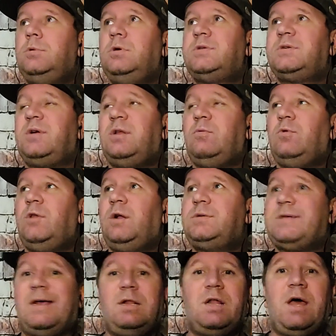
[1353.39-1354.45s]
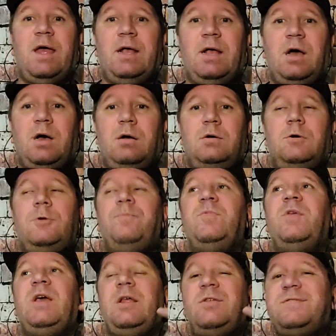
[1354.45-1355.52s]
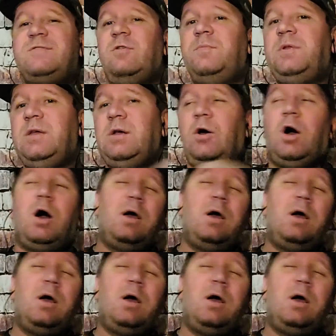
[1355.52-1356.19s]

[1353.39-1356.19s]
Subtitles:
Is there anyone else? Elanga, in so many